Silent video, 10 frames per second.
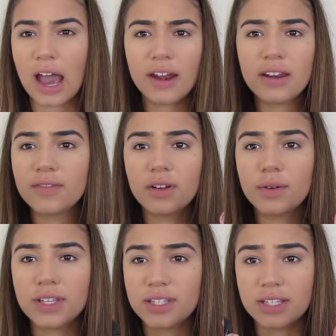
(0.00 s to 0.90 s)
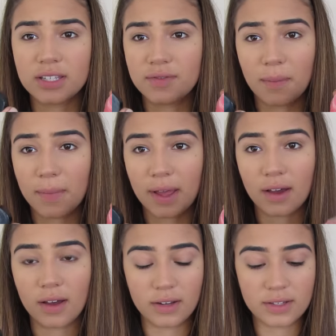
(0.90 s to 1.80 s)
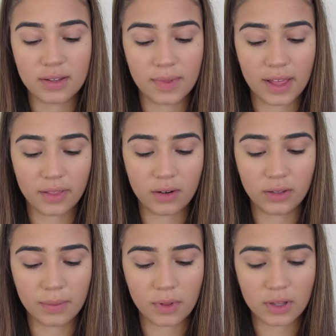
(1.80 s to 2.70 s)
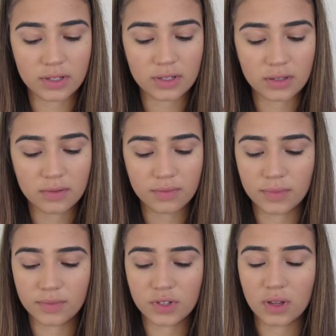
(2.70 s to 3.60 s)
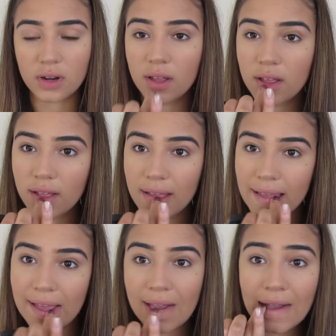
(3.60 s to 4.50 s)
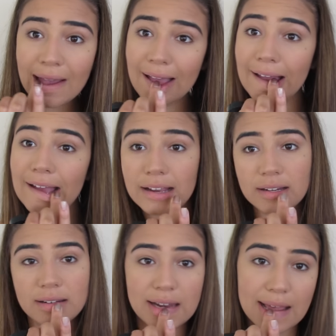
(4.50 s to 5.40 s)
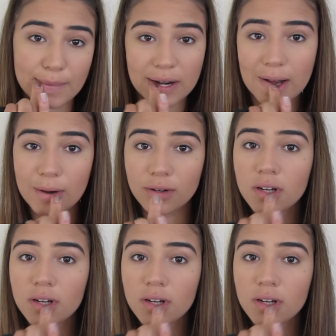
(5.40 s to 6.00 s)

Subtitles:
I don't even know what this is. It's from Mecca and some like little lip gloss. I'm just going to dab it on.